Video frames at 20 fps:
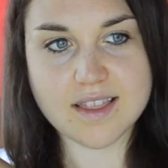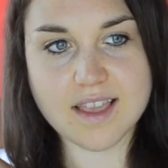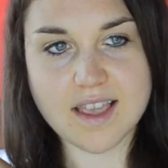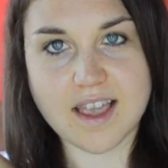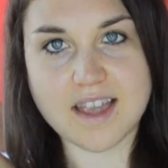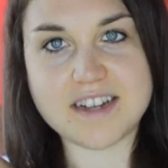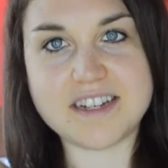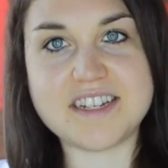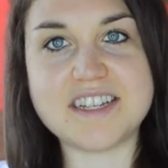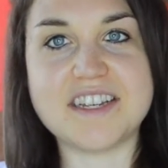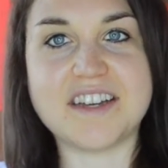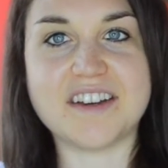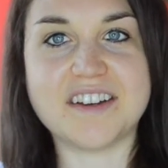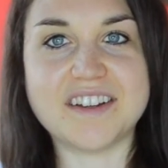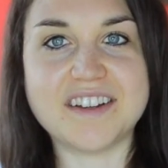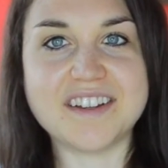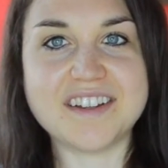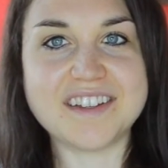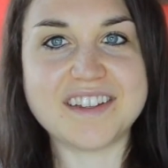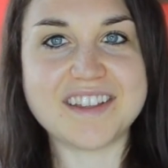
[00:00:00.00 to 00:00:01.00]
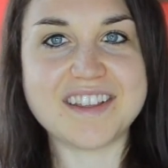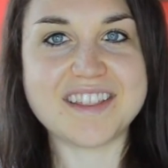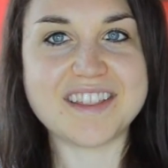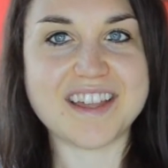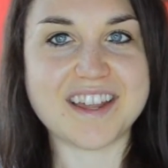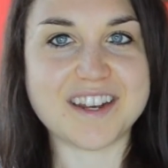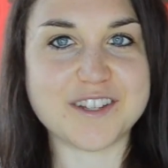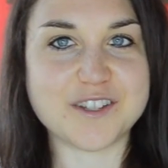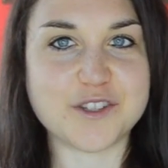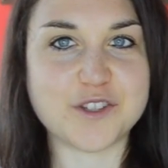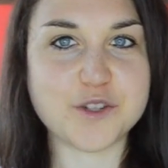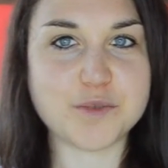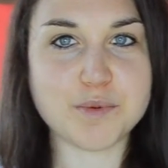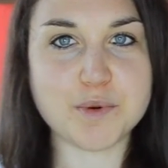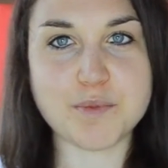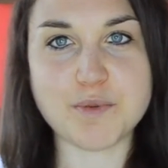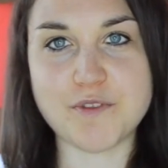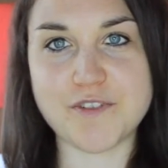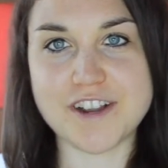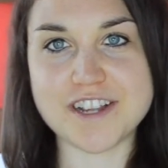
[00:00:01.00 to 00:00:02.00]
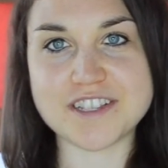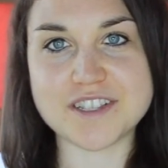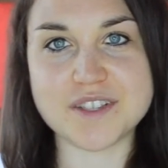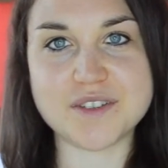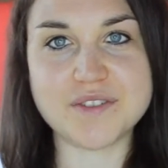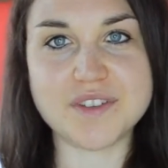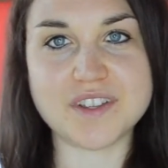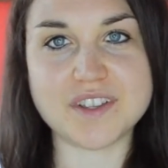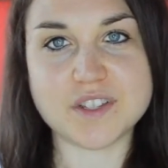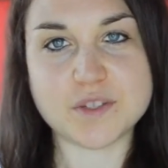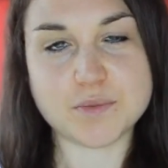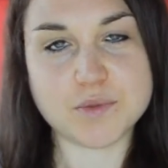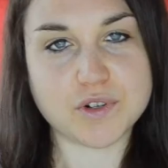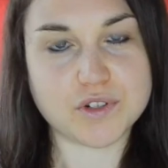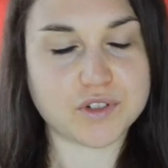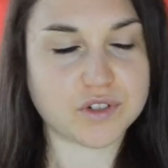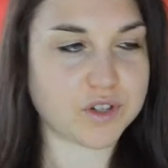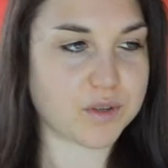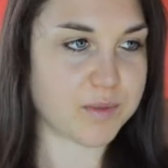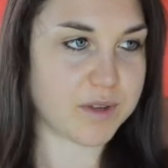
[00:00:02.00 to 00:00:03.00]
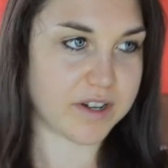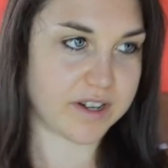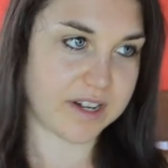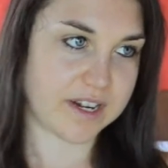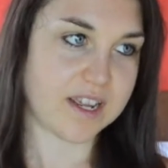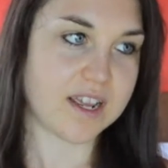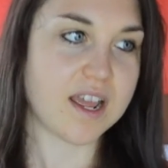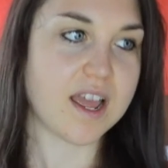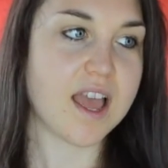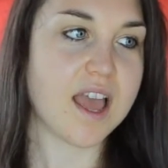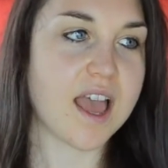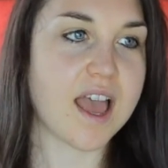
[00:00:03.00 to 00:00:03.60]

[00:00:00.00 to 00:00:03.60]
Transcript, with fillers: idea that is super pervasive in the spiritual community,